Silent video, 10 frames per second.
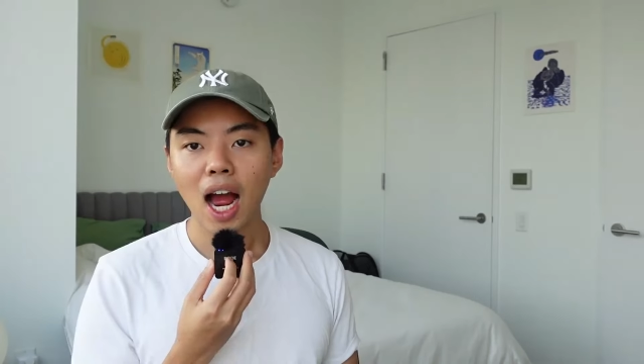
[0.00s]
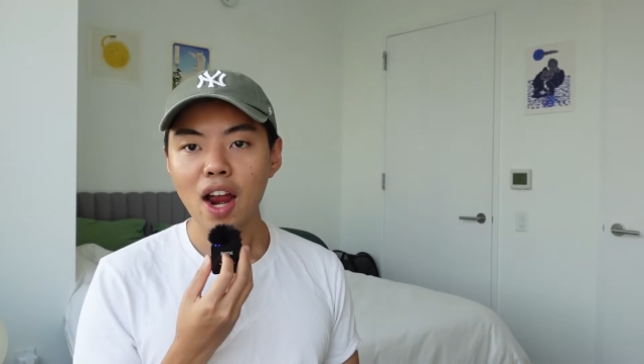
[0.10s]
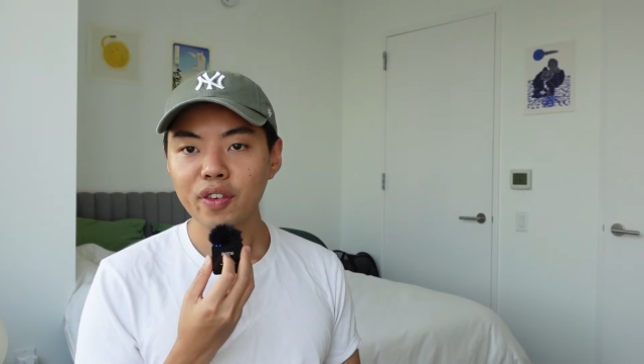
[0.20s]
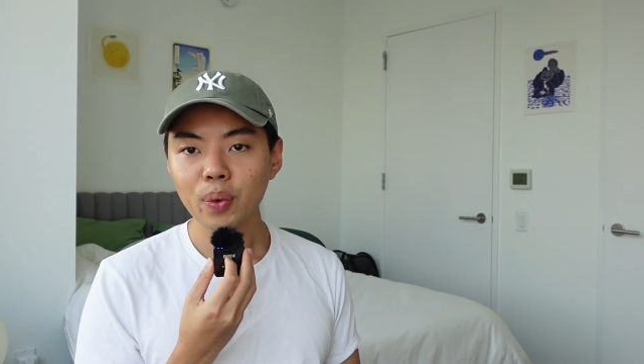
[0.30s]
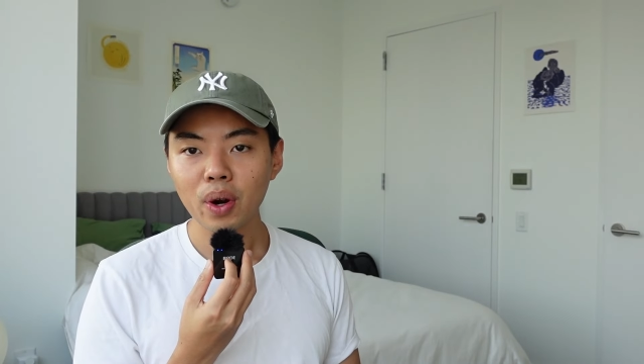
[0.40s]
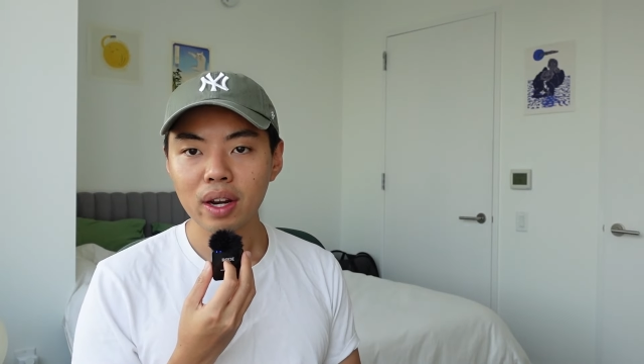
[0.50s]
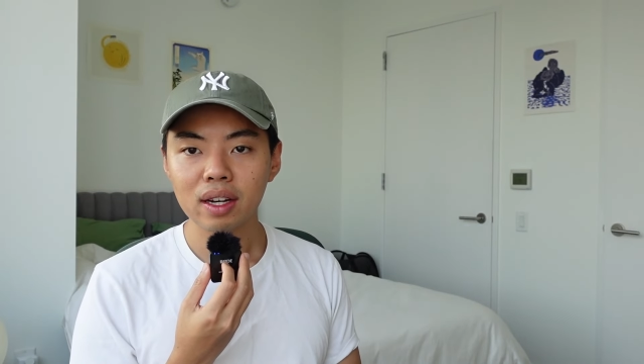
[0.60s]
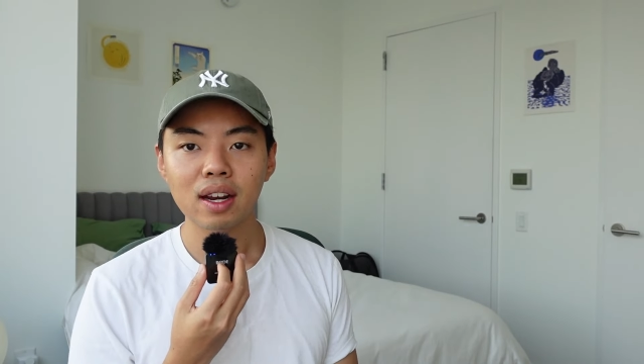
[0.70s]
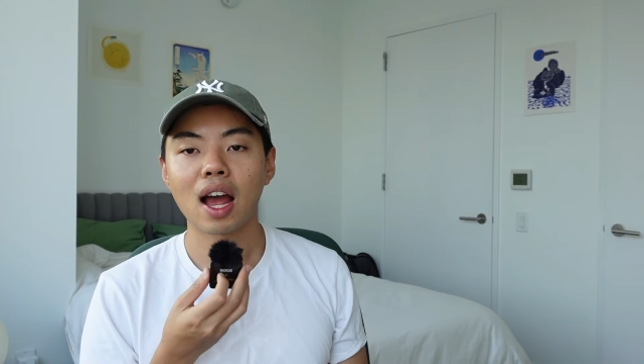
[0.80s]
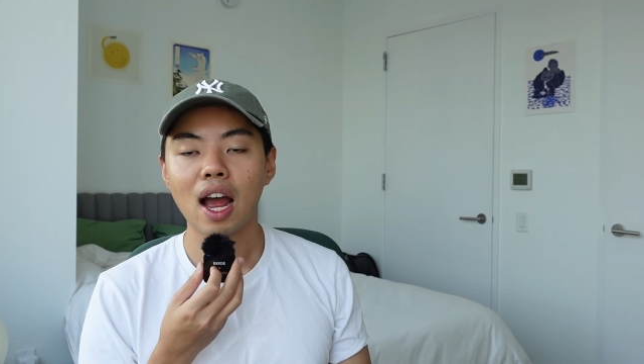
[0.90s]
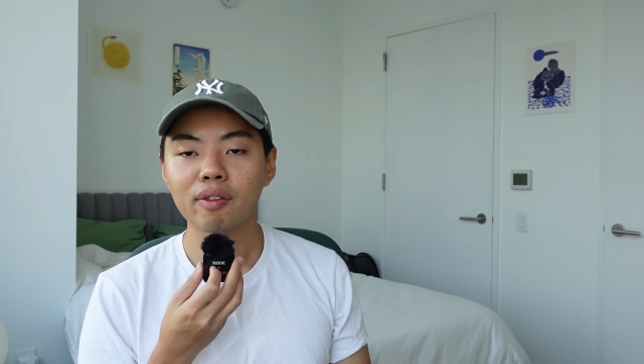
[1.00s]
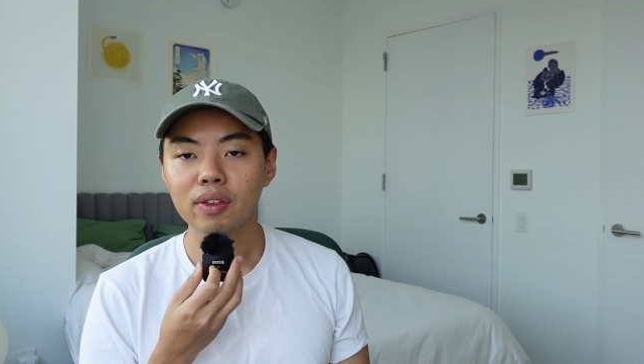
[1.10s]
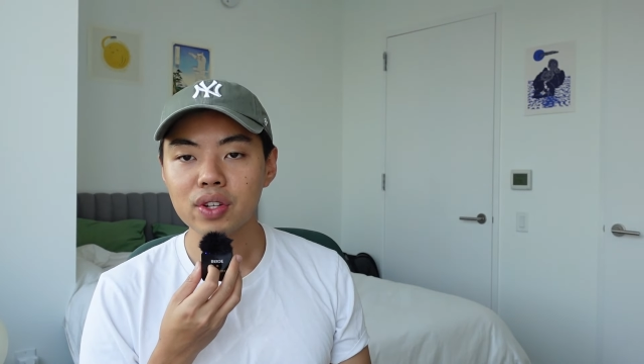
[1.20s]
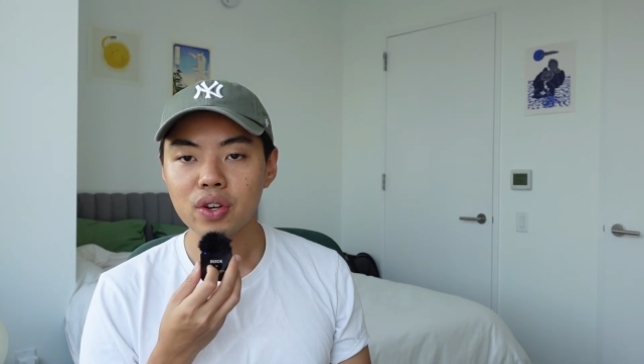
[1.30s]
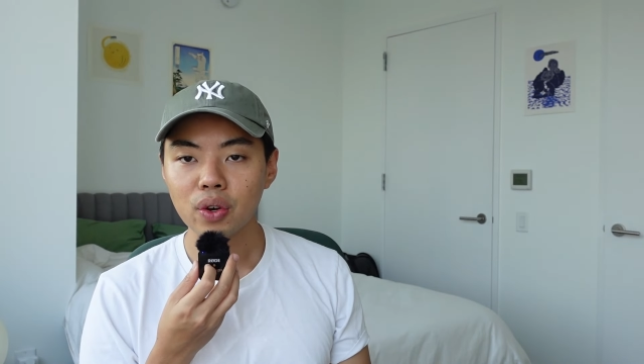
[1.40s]
Hi everyone, I've
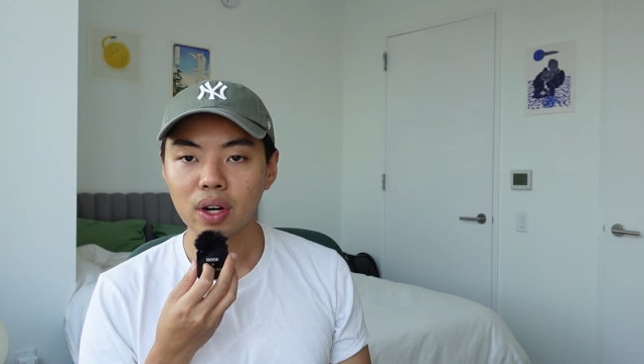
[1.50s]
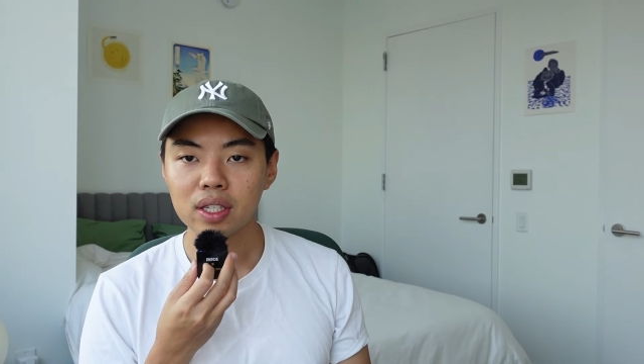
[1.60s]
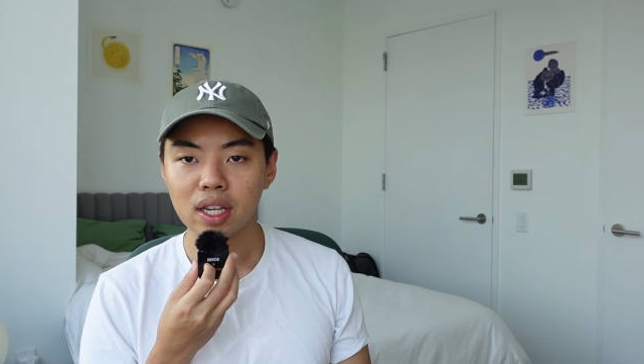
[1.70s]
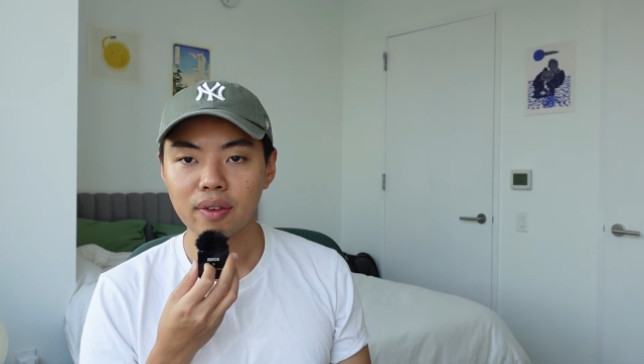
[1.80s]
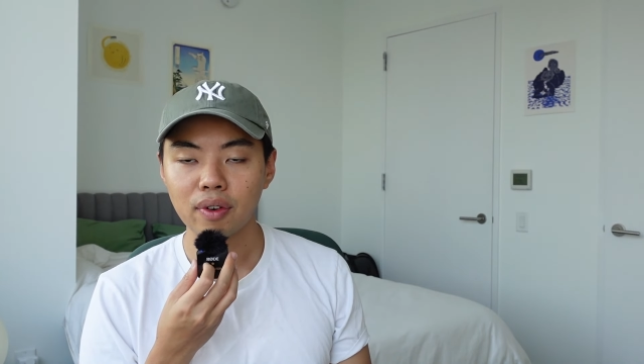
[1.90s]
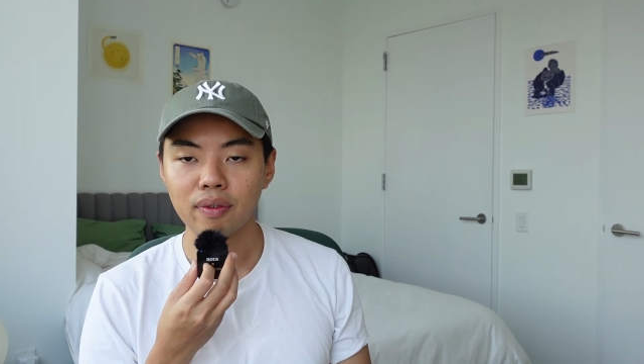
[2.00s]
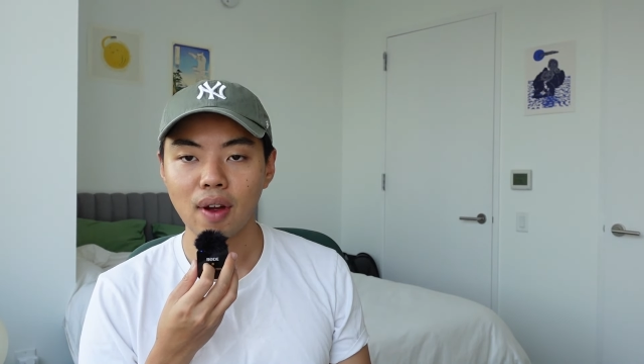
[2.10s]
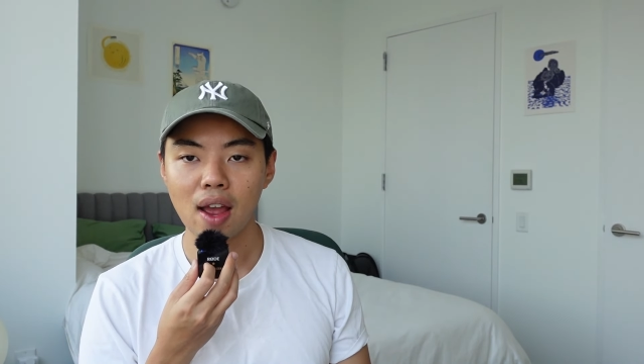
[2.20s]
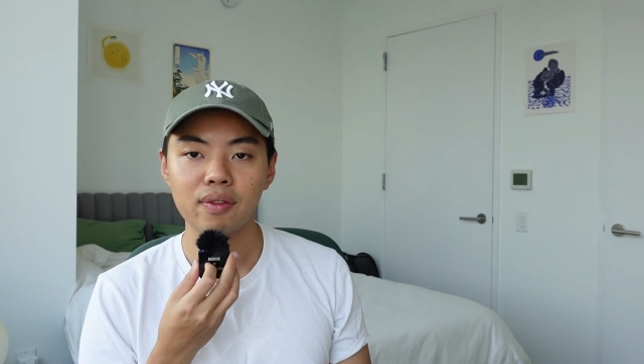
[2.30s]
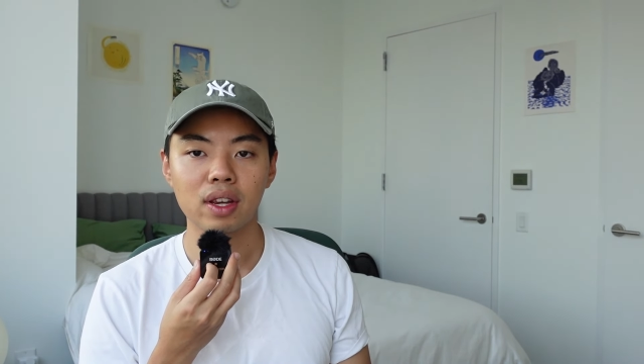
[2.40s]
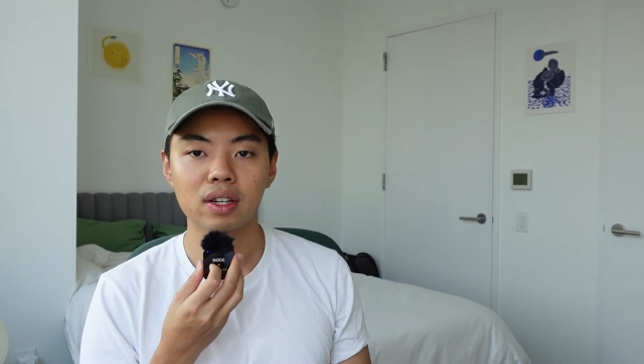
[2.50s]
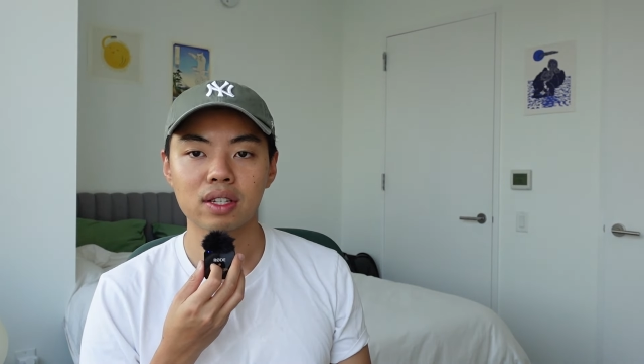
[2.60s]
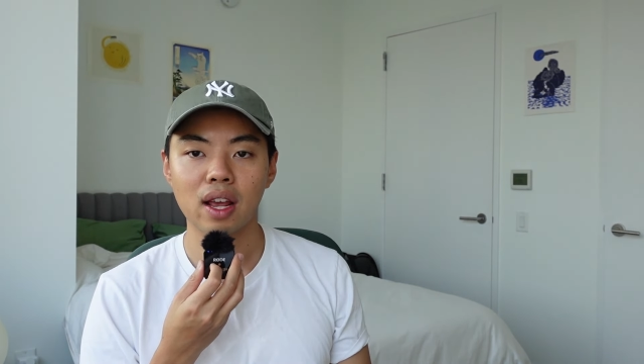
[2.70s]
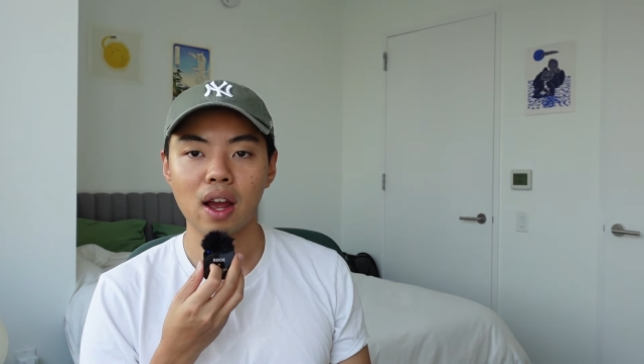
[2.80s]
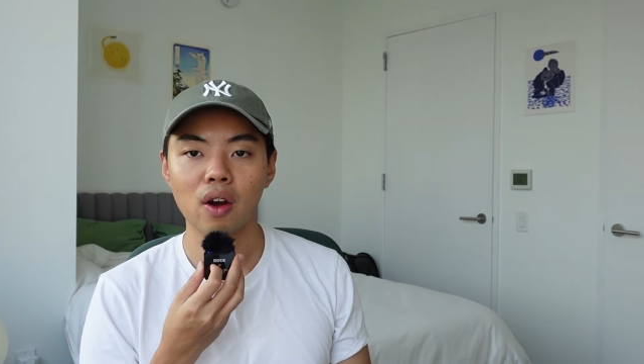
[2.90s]
lived in New York City for 5
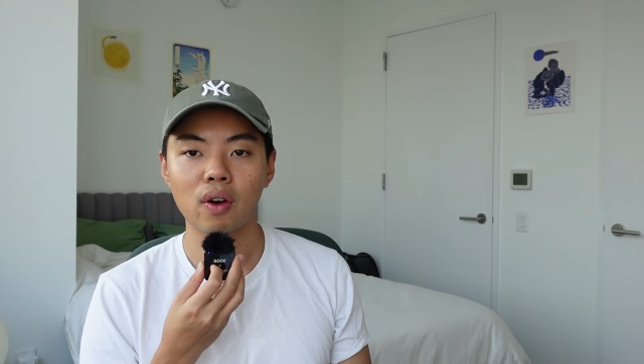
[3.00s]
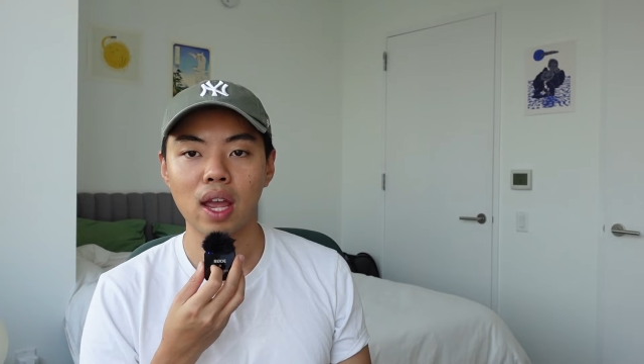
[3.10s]
years now,